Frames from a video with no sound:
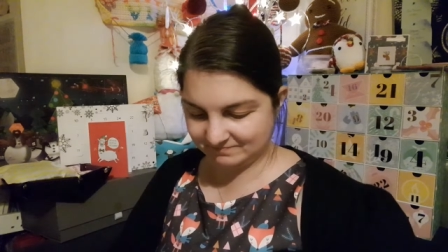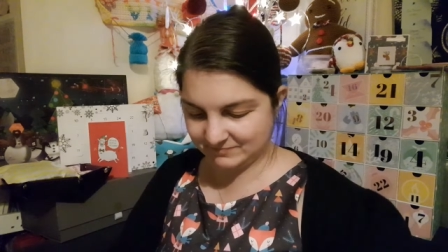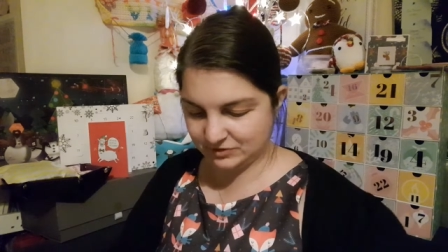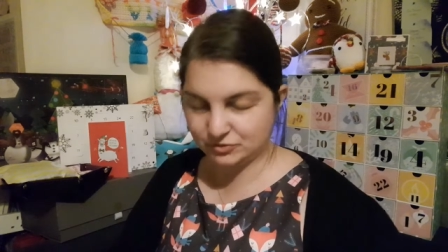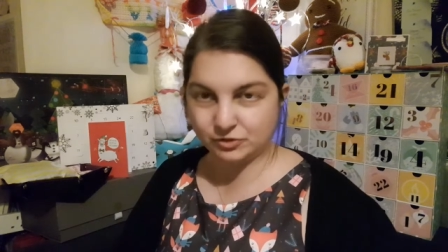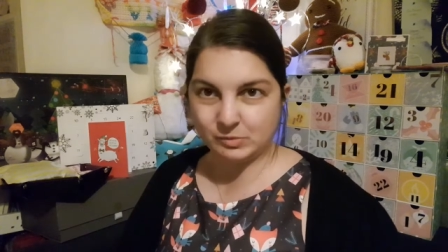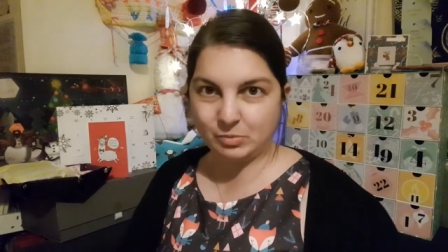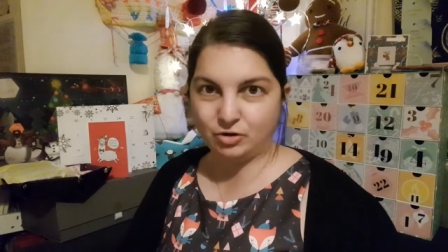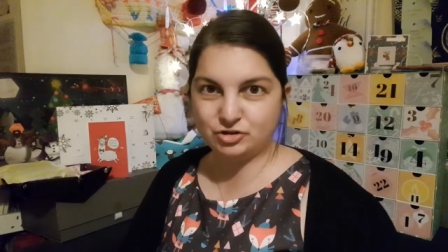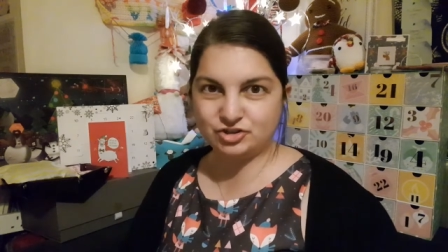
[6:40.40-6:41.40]
It's got the
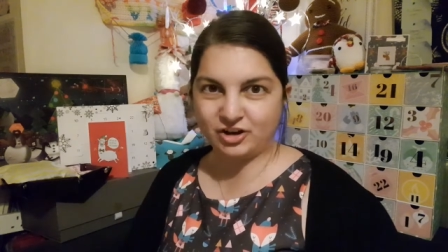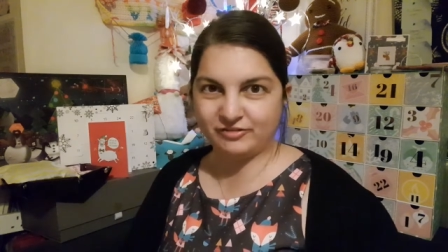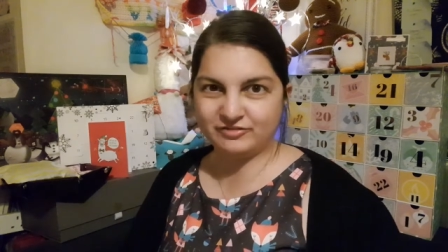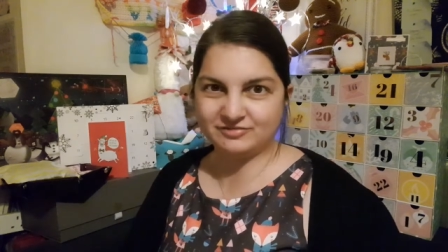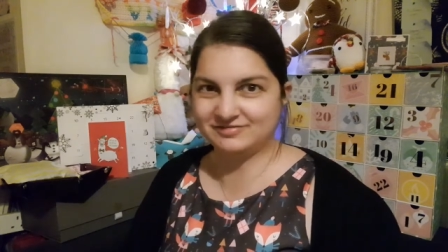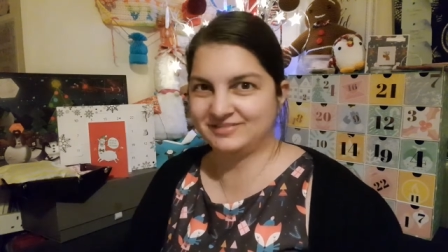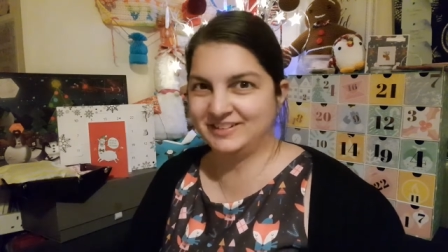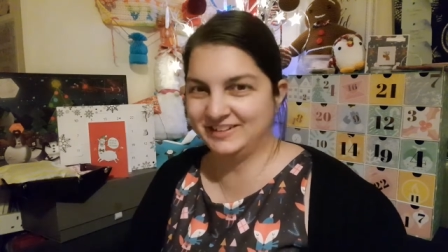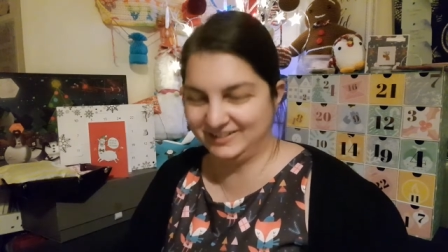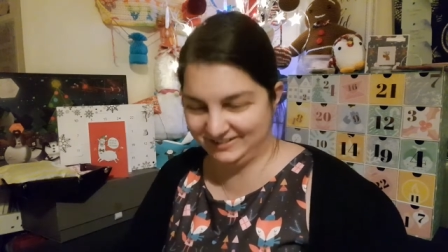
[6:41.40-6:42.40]
posh
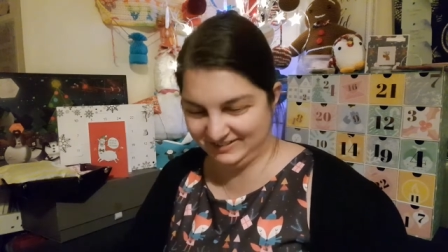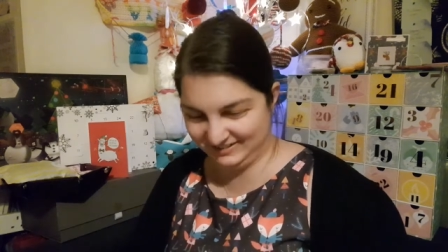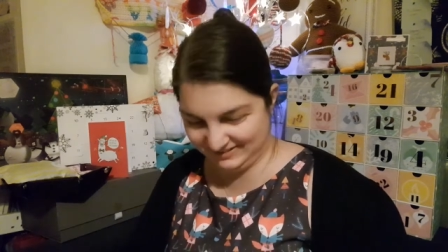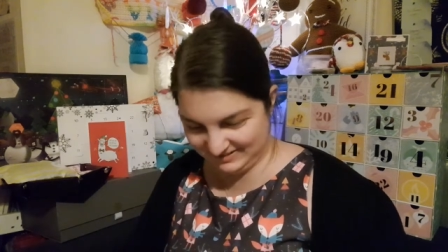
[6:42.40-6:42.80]
stuff.